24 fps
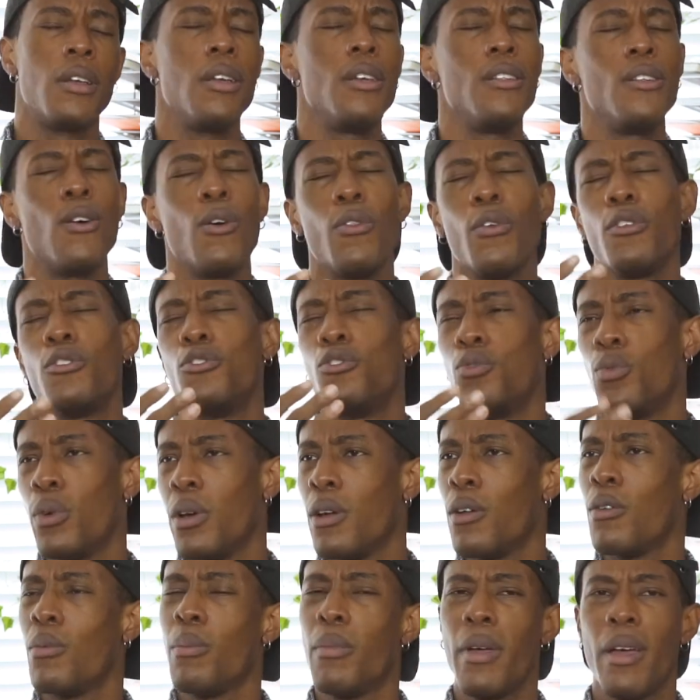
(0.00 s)
You know the
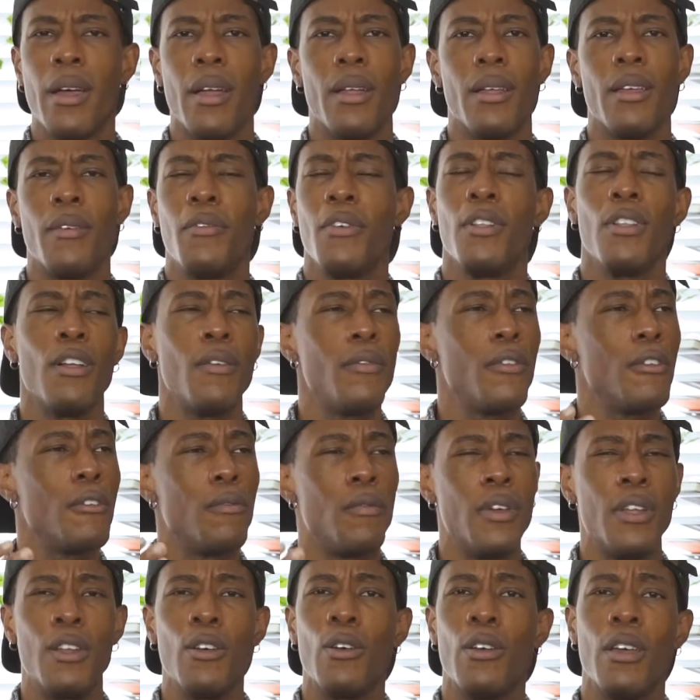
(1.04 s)
drill, man. If you love this
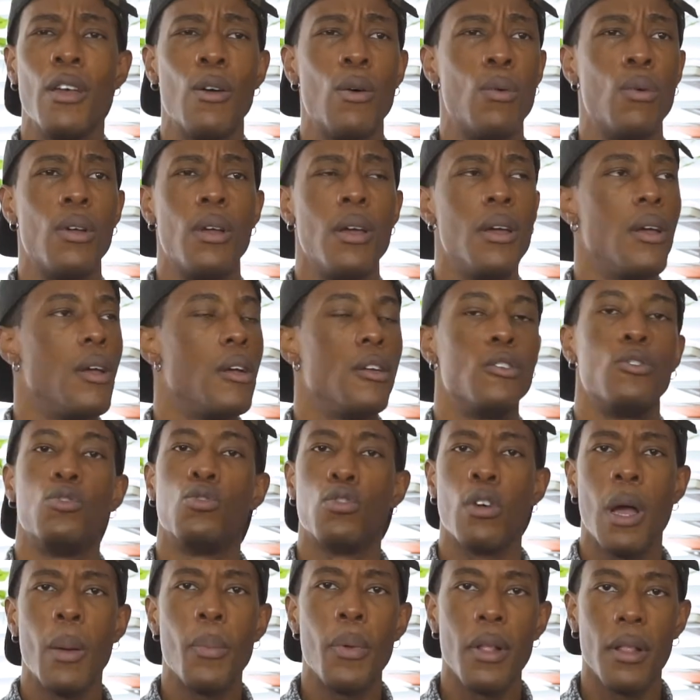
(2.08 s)
video, yo,
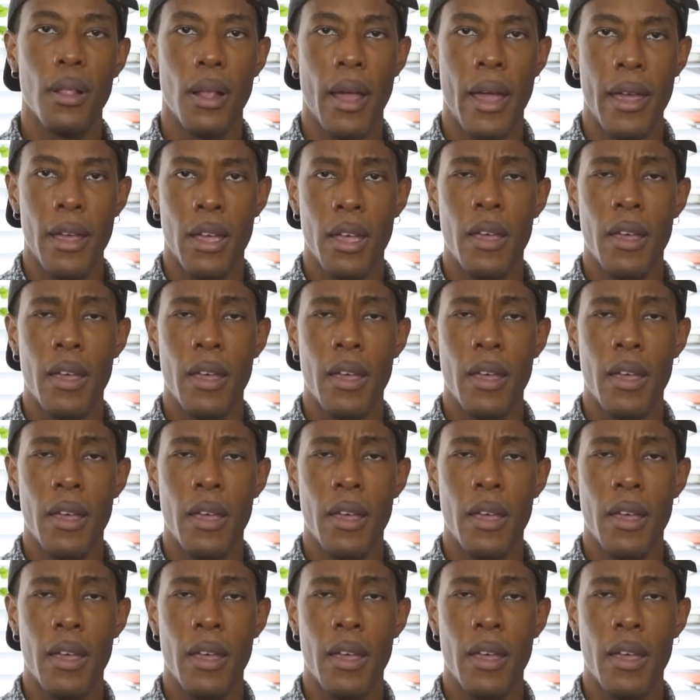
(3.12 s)
drop a like.